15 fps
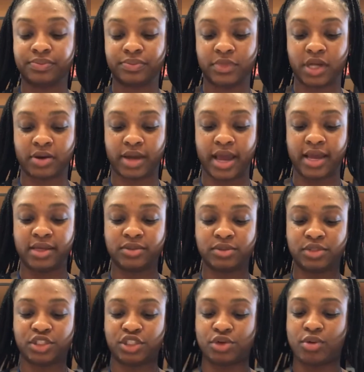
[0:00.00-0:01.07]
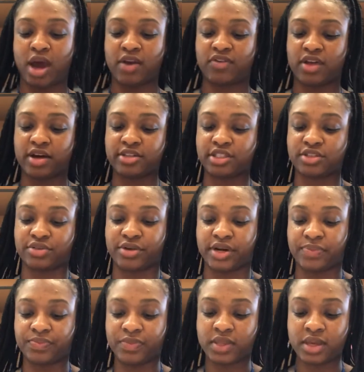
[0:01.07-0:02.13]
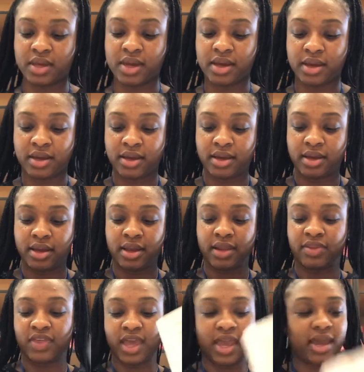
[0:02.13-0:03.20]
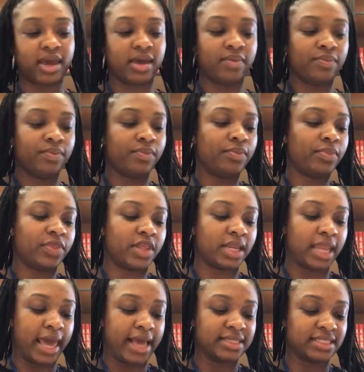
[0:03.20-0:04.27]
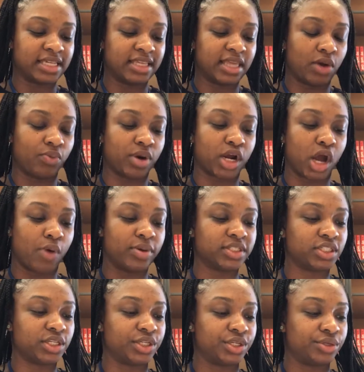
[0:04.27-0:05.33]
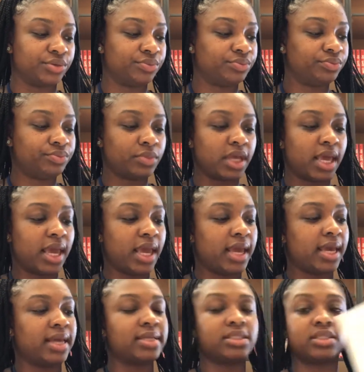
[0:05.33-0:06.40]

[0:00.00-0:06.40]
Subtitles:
okay? 2 out of those 3. Then, the last thing that we're going to do is